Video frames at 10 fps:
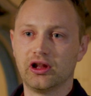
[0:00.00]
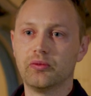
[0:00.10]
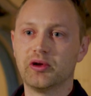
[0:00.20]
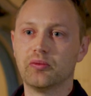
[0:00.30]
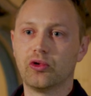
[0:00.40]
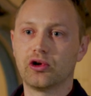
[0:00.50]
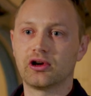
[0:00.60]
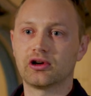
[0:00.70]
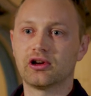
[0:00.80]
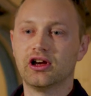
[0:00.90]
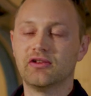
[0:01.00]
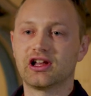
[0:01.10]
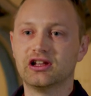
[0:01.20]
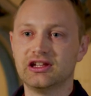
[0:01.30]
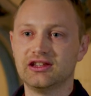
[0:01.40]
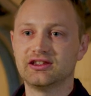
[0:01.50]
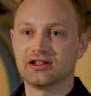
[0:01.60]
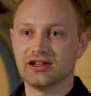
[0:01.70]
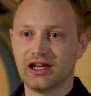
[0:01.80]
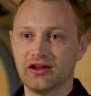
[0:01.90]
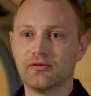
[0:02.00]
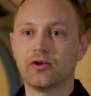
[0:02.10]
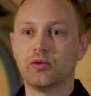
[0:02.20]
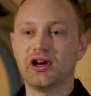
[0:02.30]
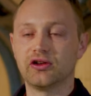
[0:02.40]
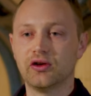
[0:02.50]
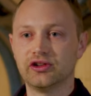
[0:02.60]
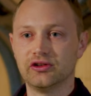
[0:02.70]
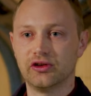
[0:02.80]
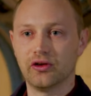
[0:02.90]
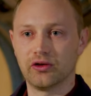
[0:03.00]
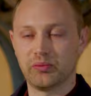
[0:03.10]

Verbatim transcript: a little bit more of a clean slate for when it goes into oak